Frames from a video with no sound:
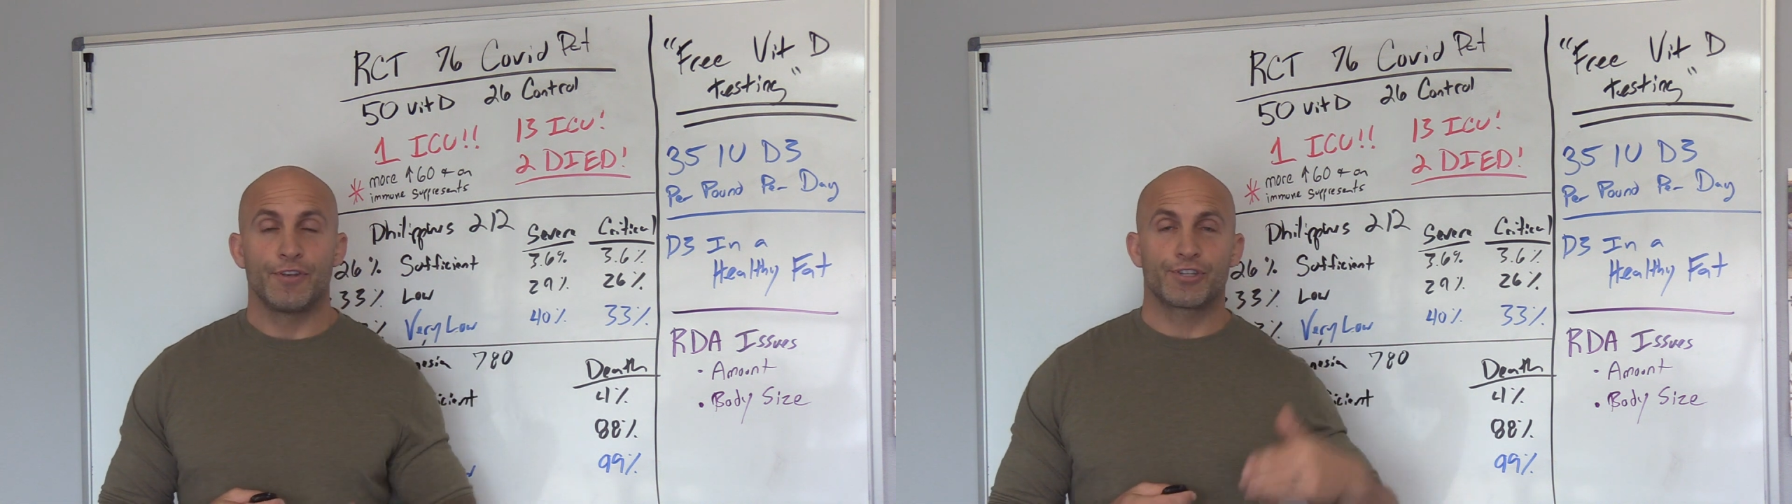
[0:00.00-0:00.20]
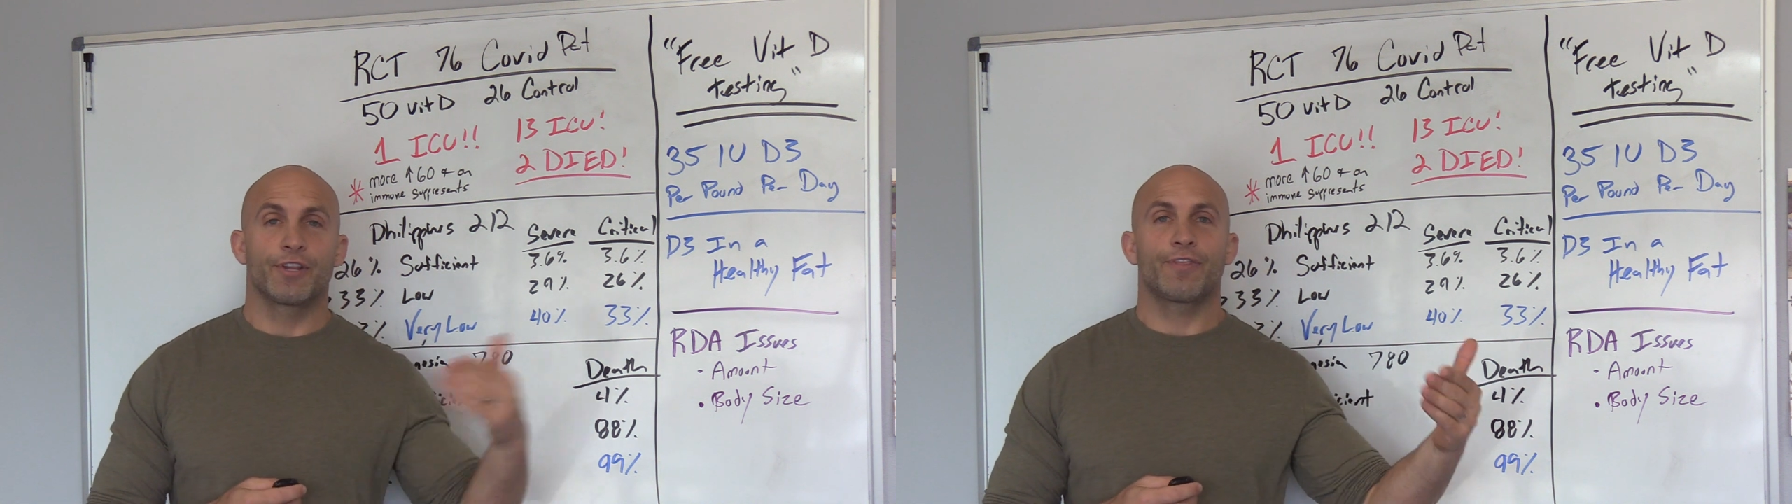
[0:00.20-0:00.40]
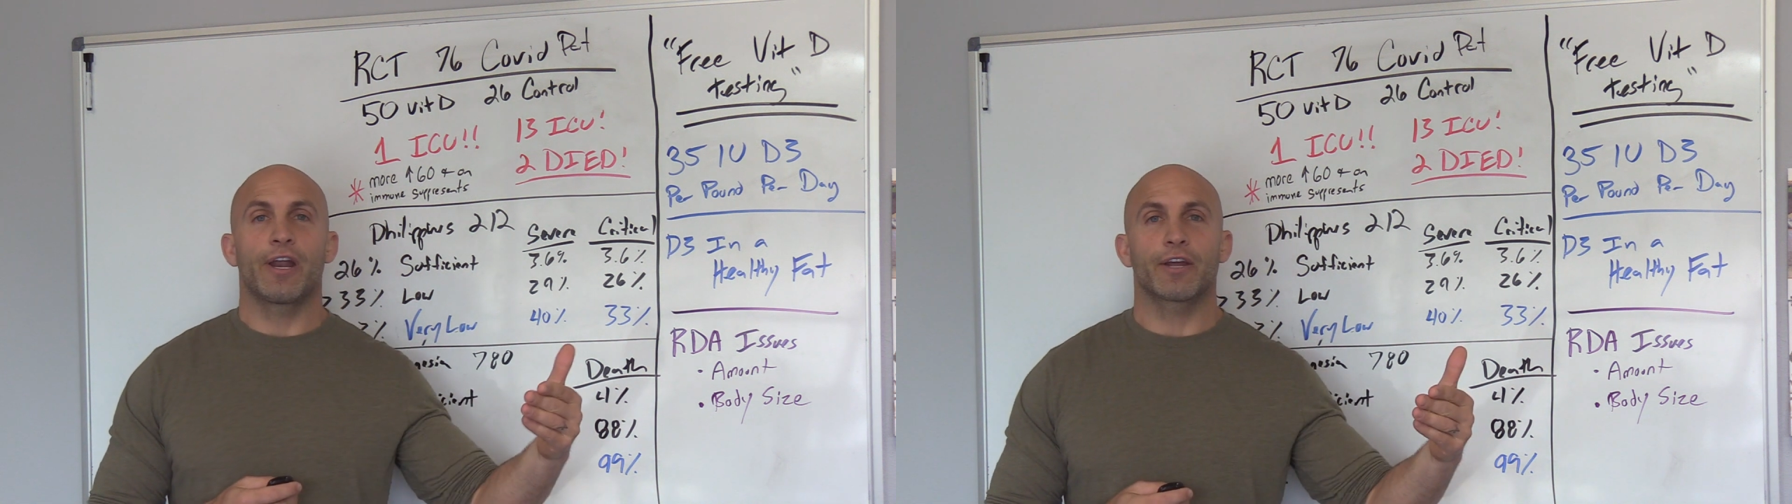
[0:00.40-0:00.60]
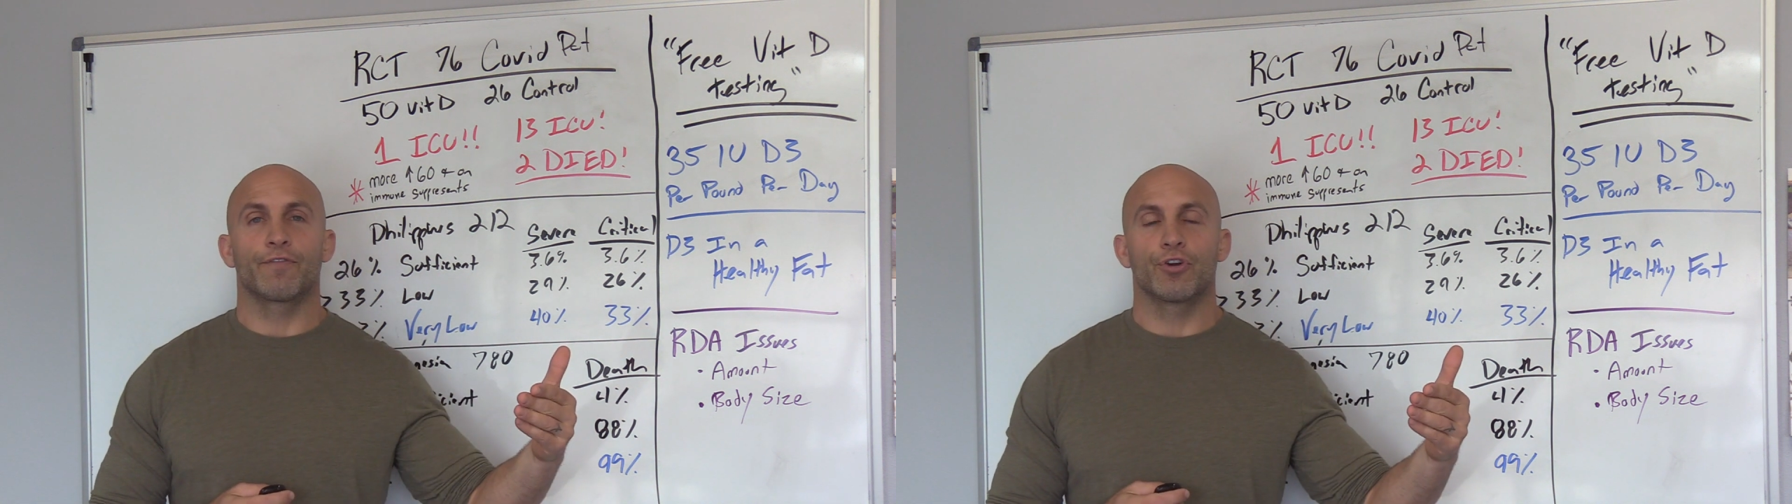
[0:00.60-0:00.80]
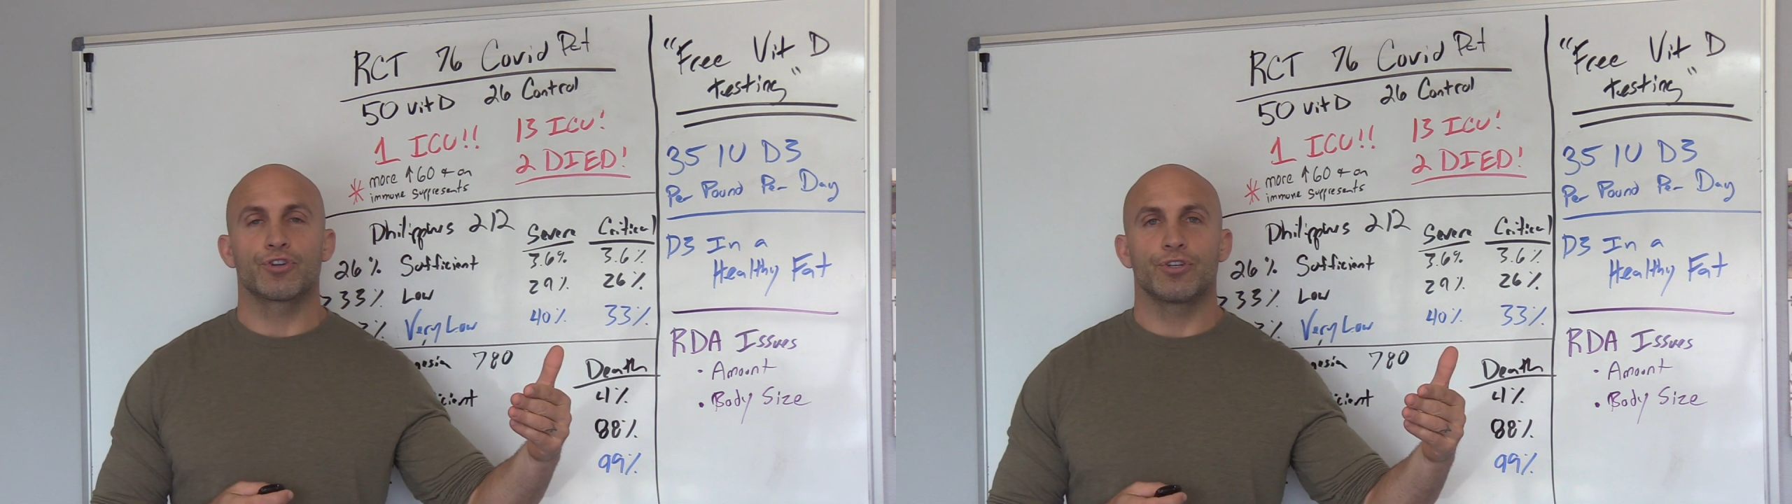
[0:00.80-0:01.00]
the
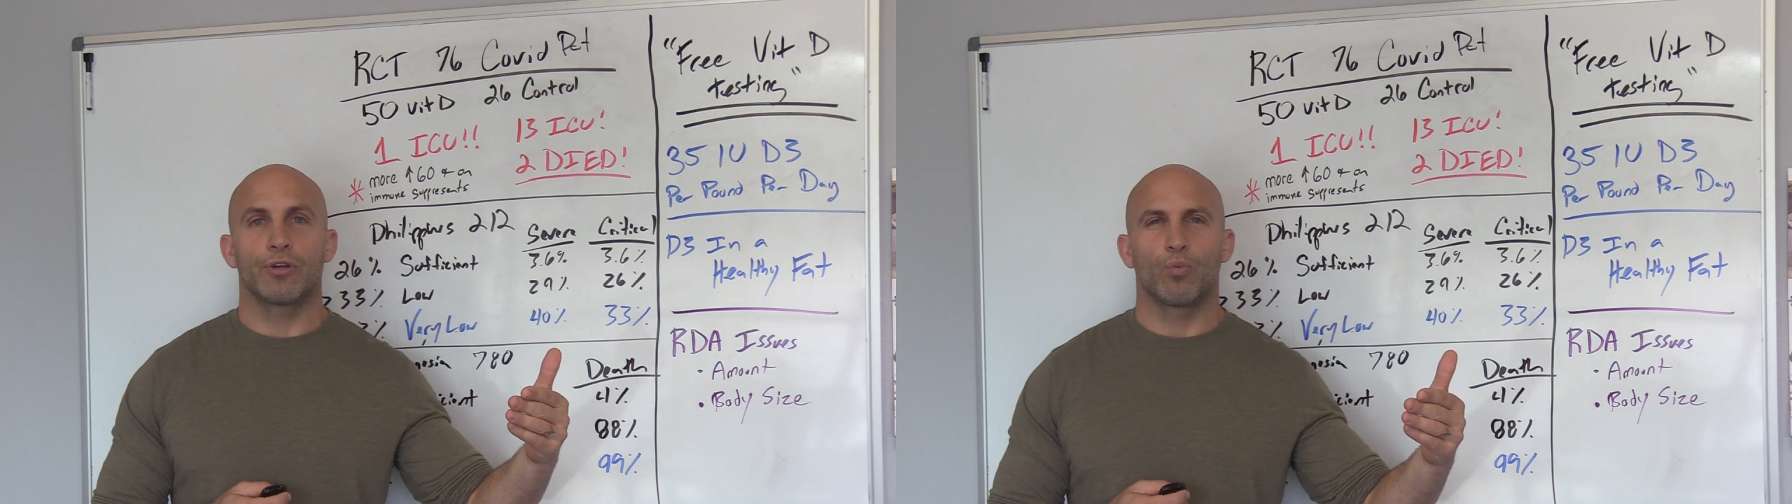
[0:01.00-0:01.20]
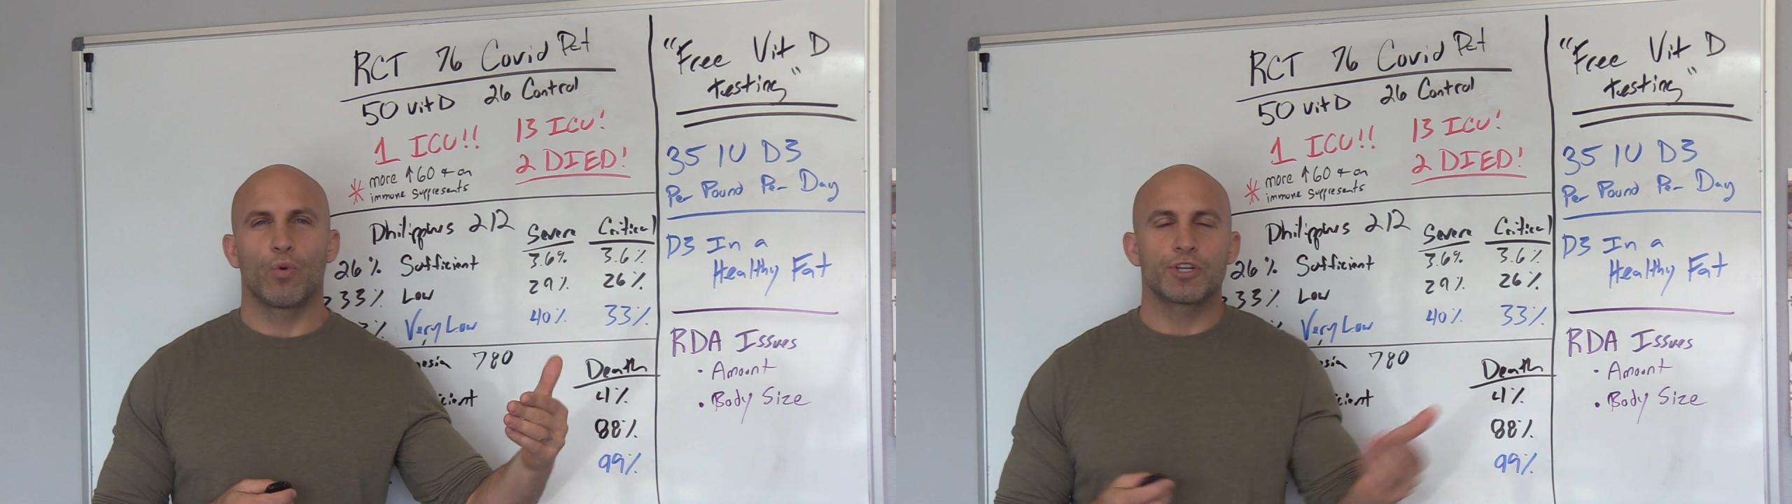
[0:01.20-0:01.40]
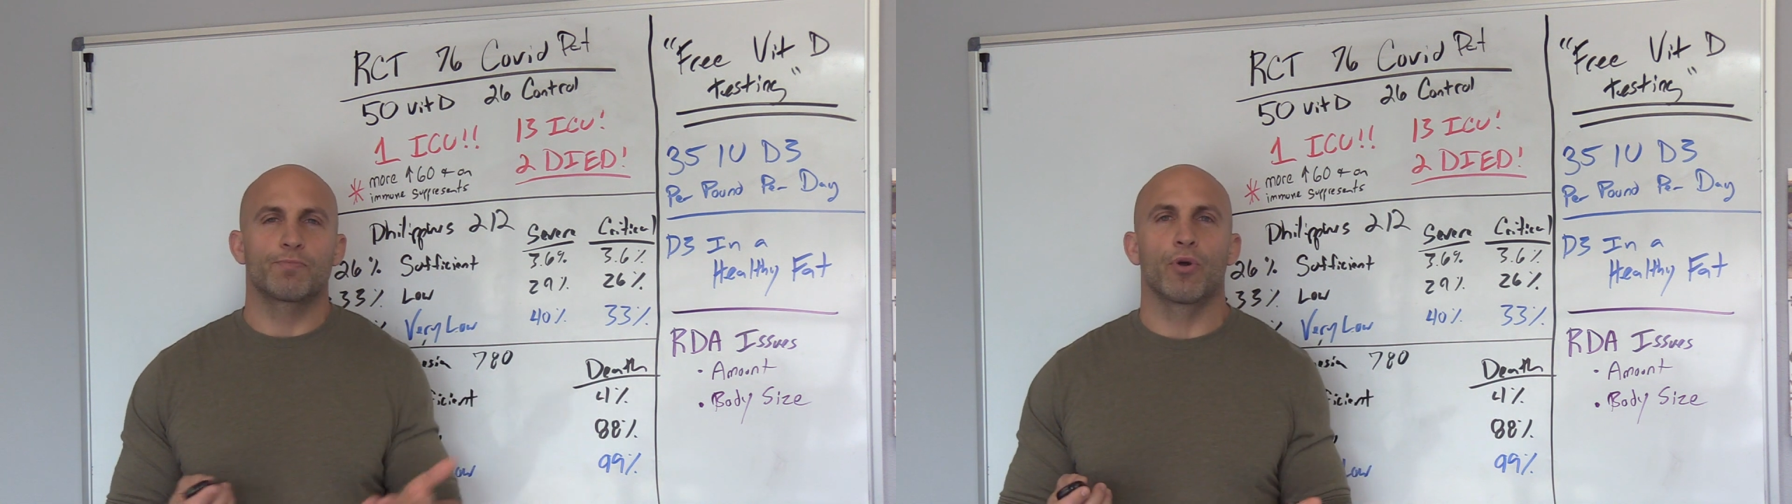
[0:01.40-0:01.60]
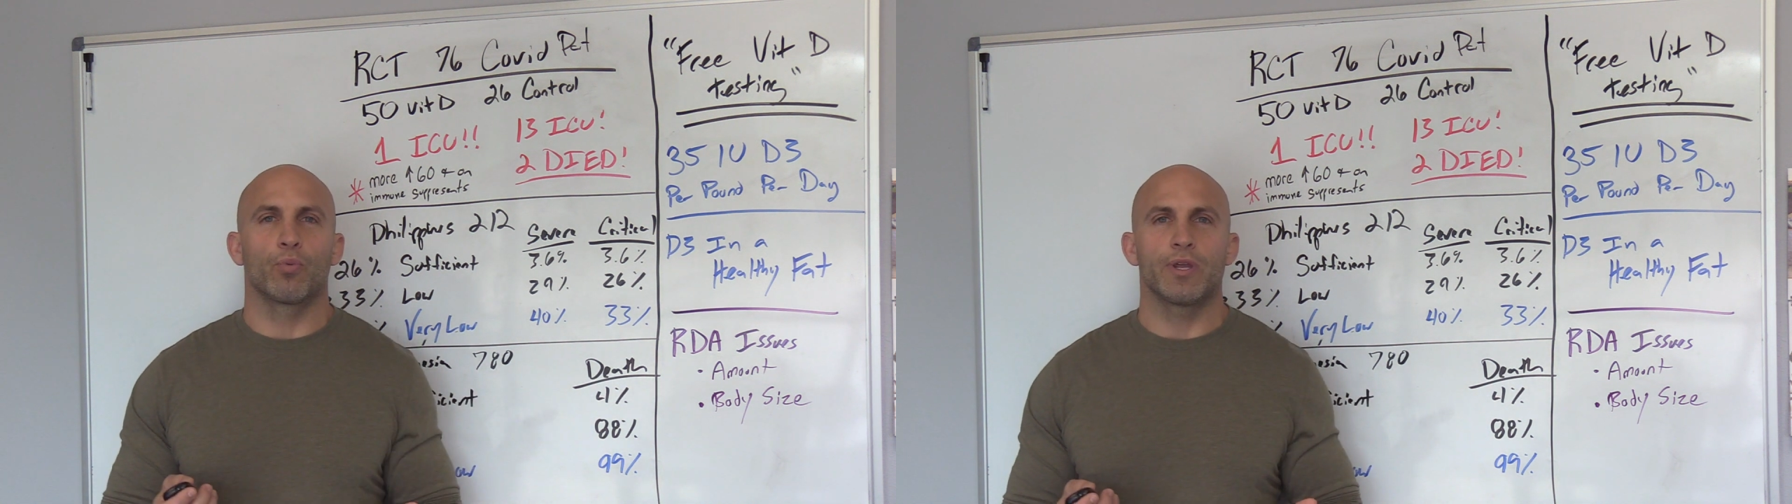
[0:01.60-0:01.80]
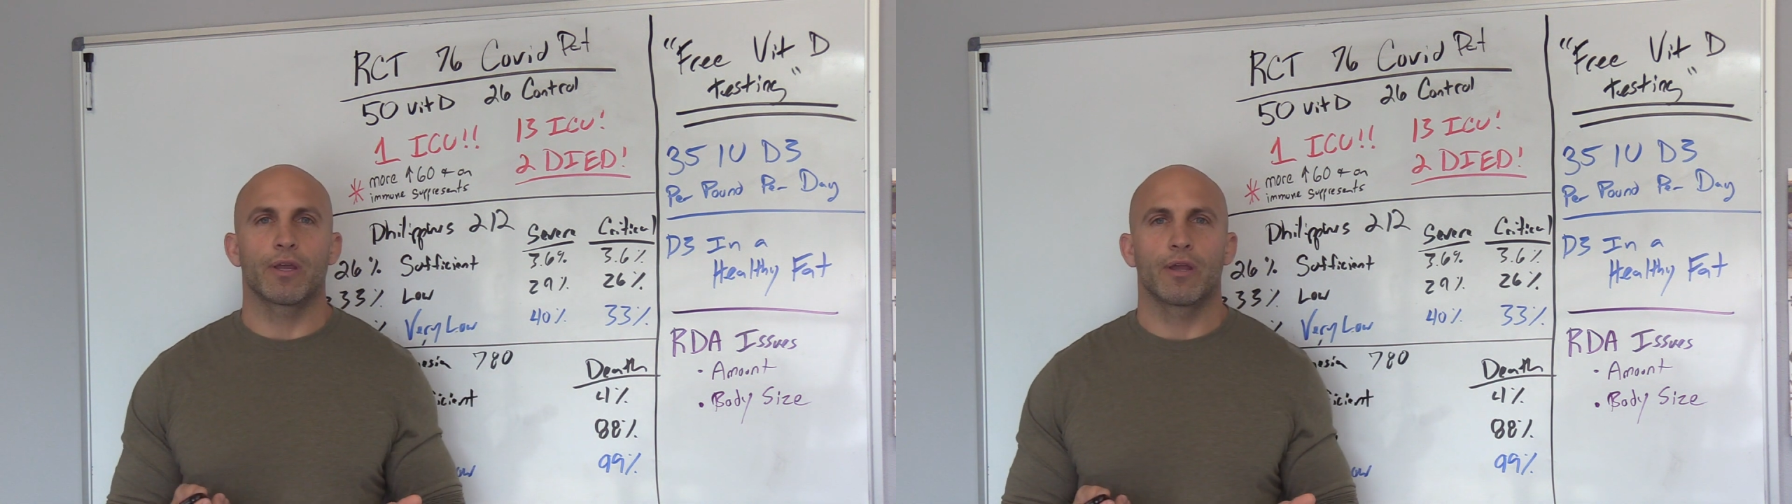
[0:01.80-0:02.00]
synthetic version, once per
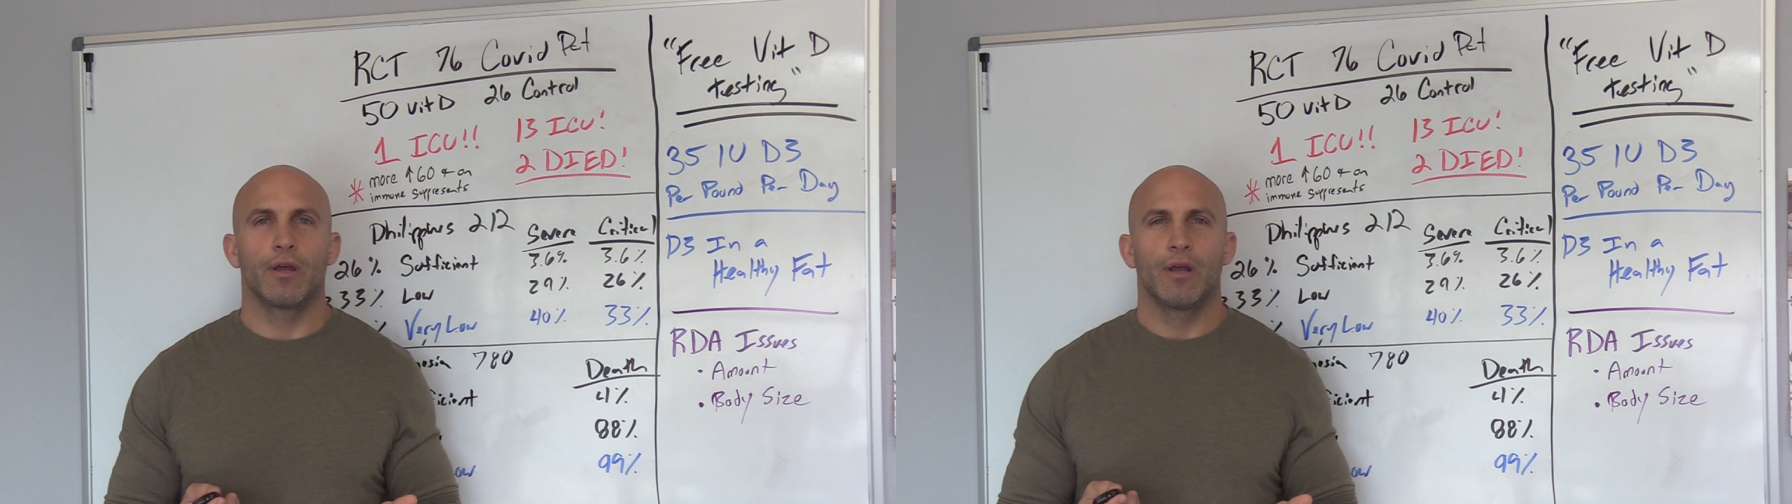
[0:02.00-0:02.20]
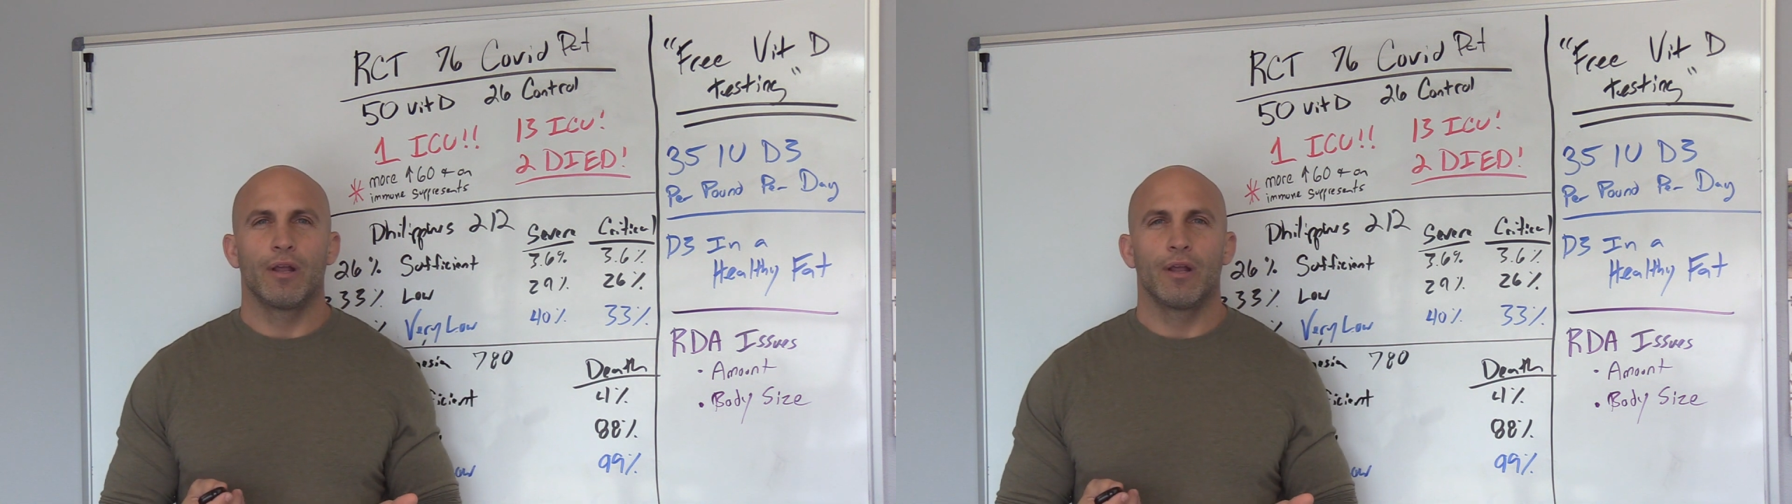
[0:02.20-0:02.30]
week.